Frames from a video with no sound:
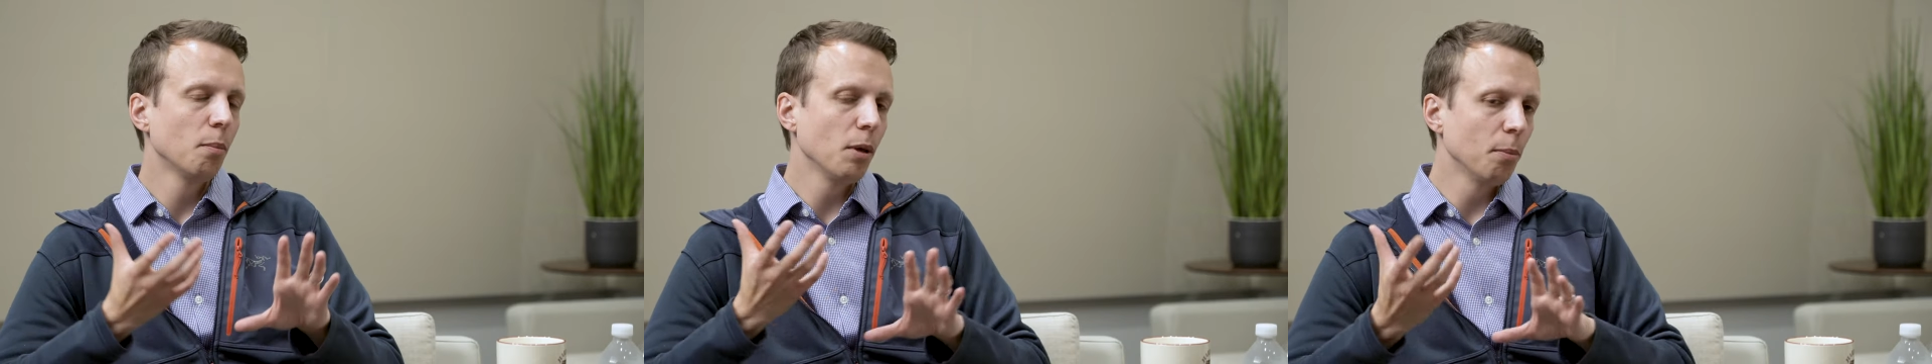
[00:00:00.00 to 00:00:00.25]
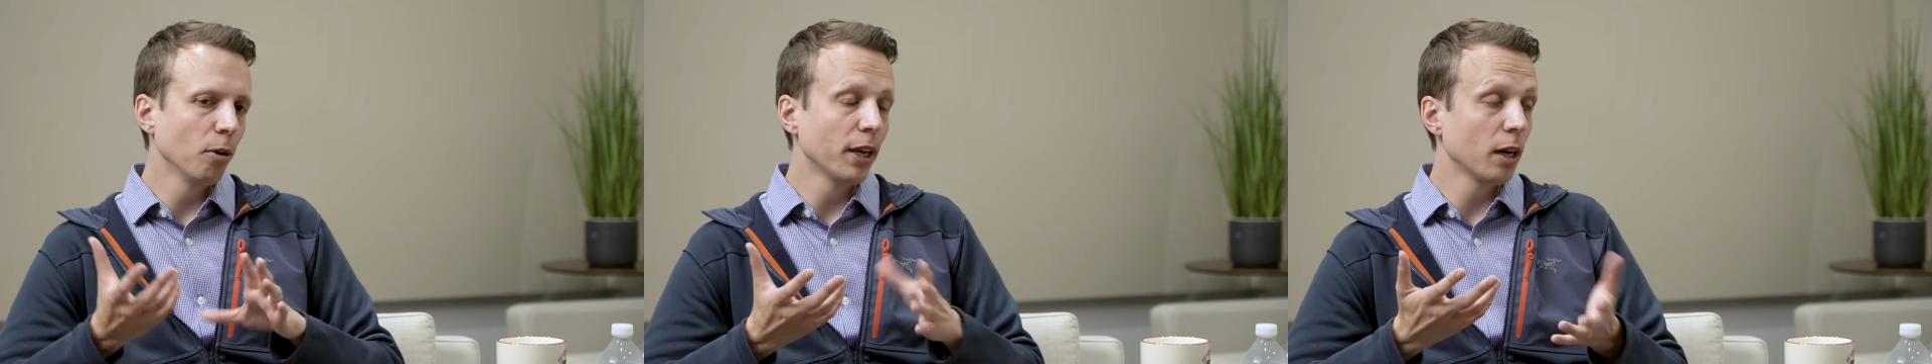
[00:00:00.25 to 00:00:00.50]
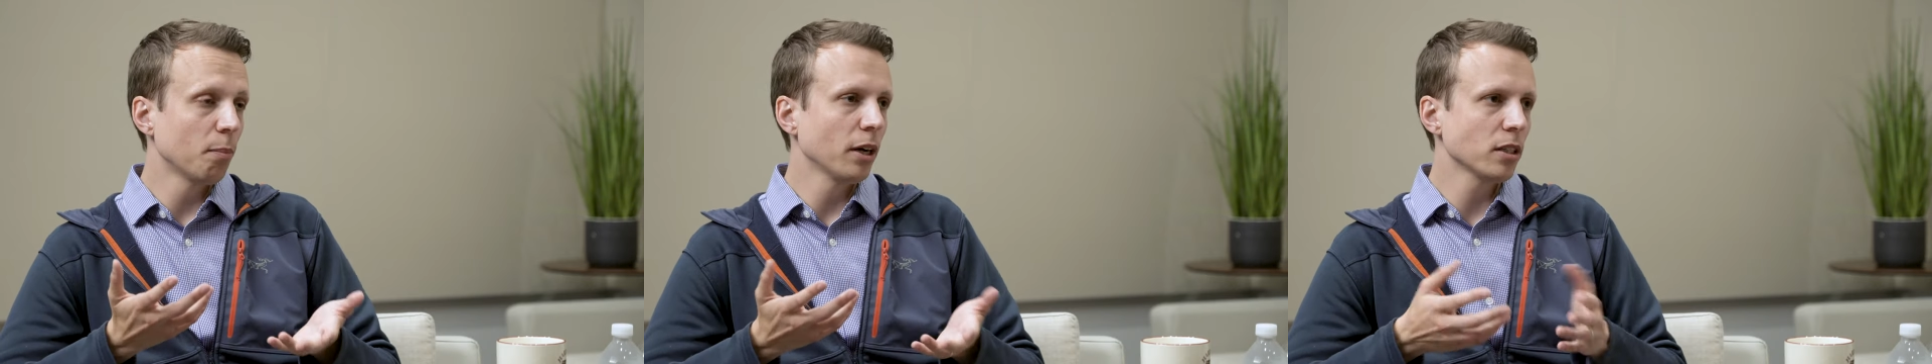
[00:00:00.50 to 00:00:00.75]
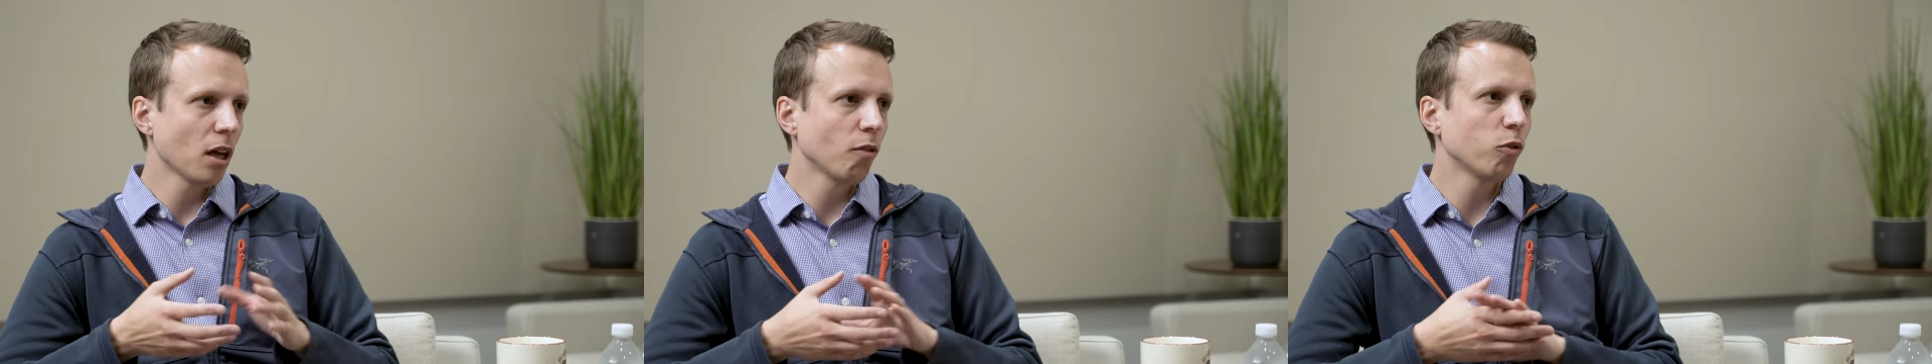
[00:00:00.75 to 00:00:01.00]
people in
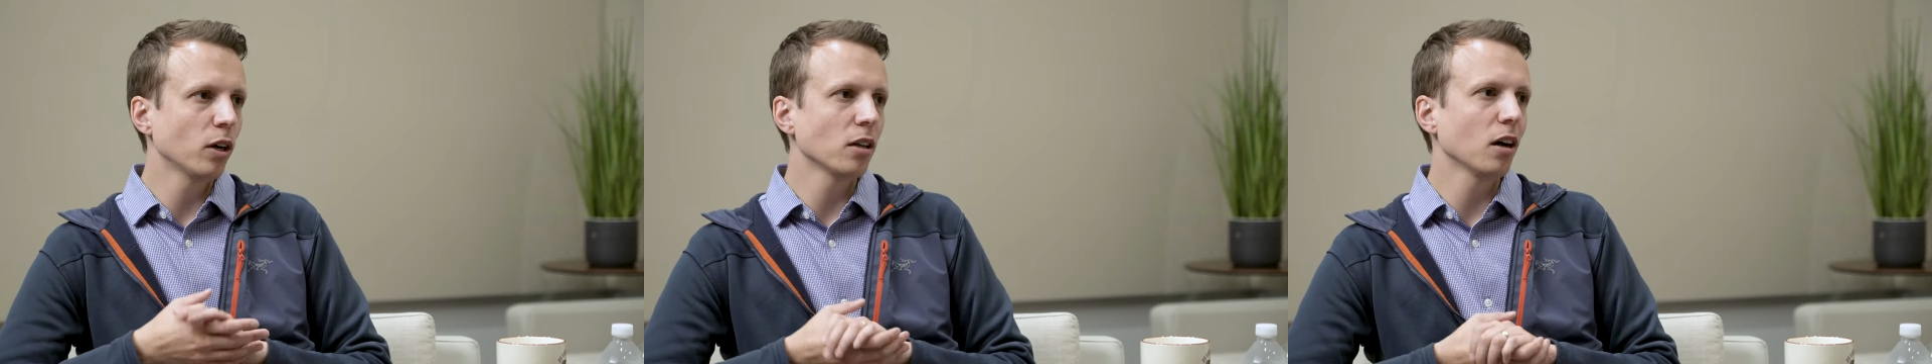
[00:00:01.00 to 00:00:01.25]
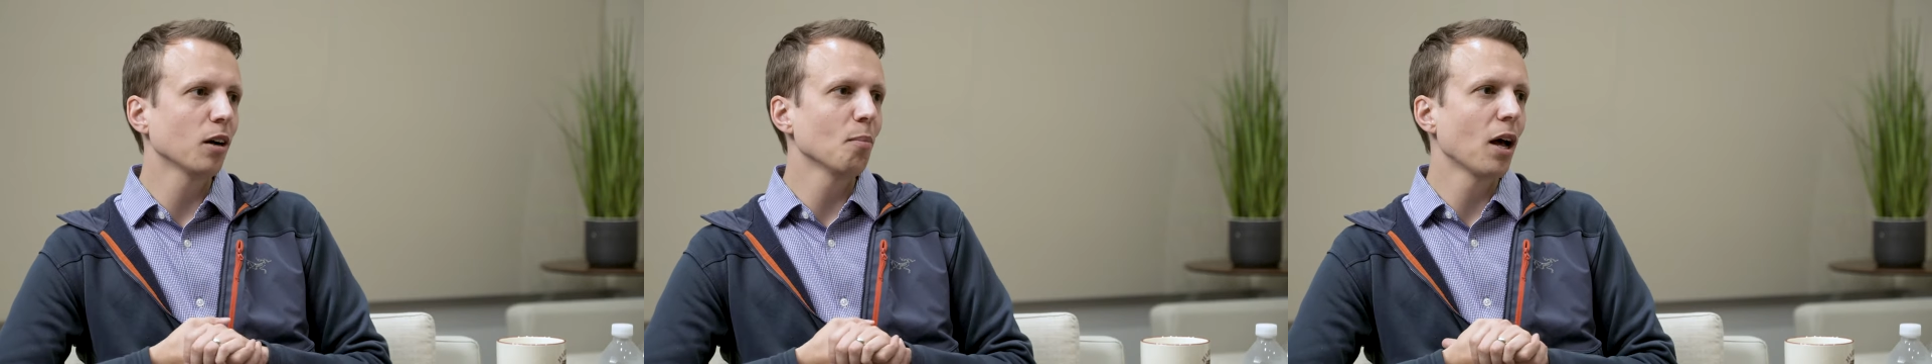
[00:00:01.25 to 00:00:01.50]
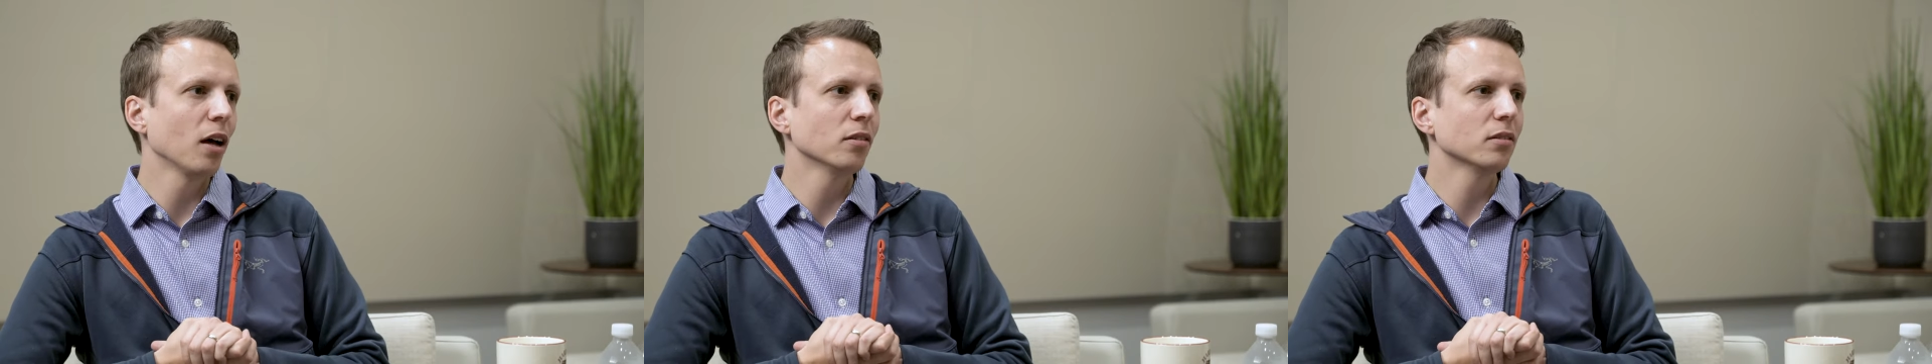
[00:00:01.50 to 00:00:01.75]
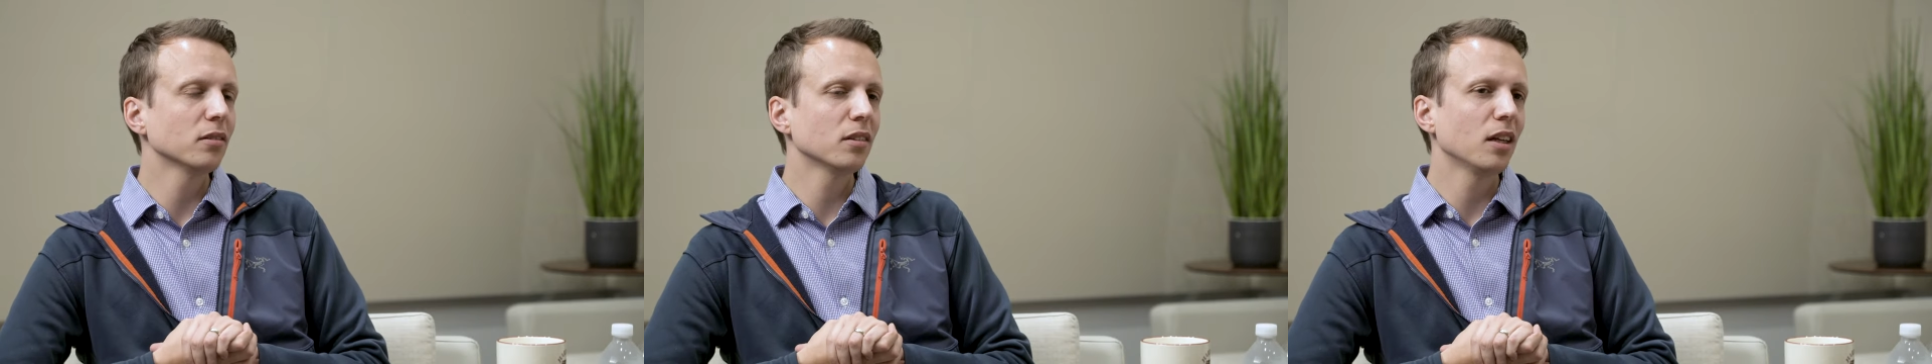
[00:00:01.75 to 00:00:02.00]
enterprise software talk about,
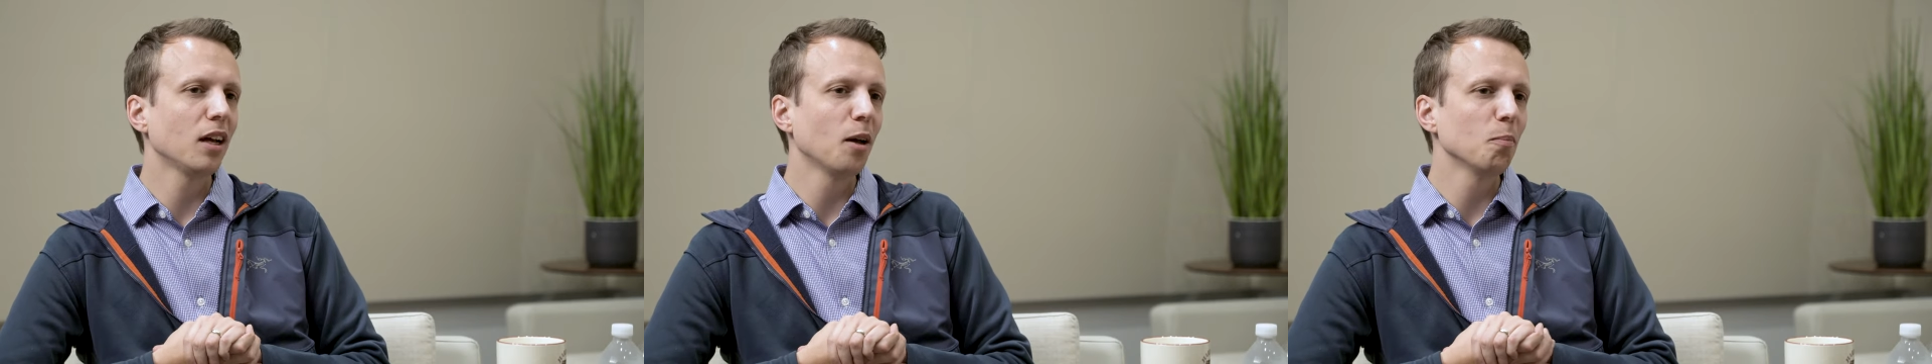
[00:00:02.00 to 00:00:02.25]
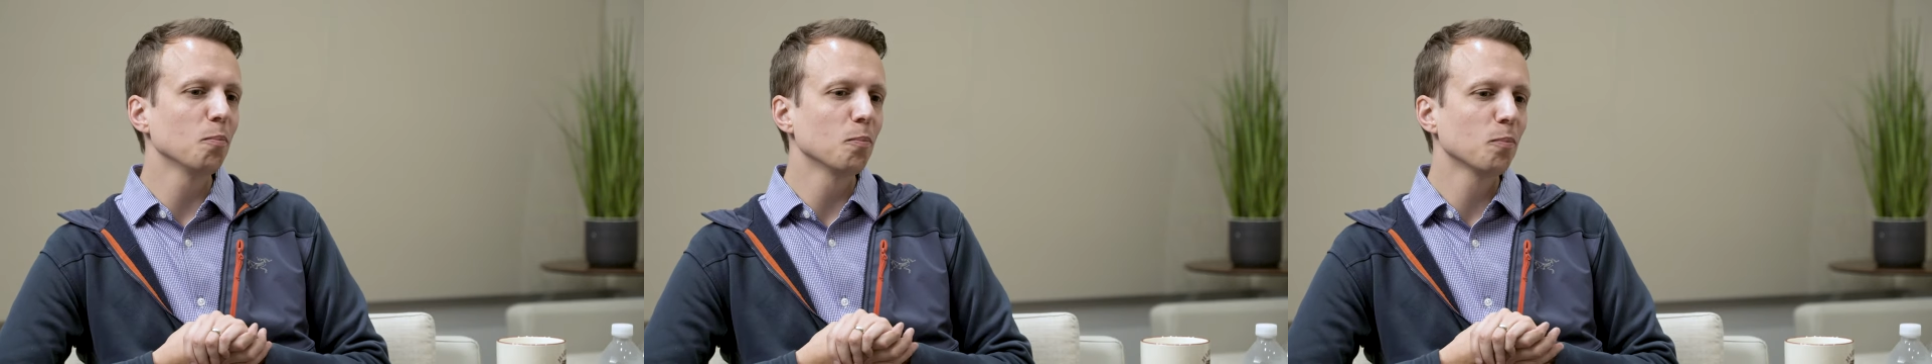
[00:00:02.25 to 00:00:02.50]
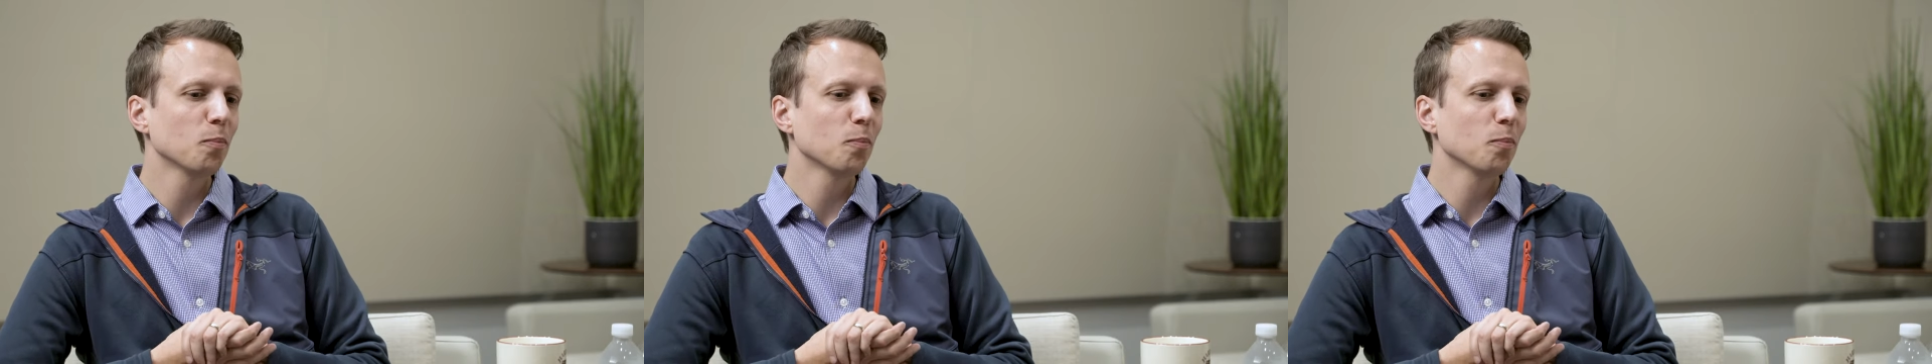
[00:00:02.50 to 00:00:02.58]
um,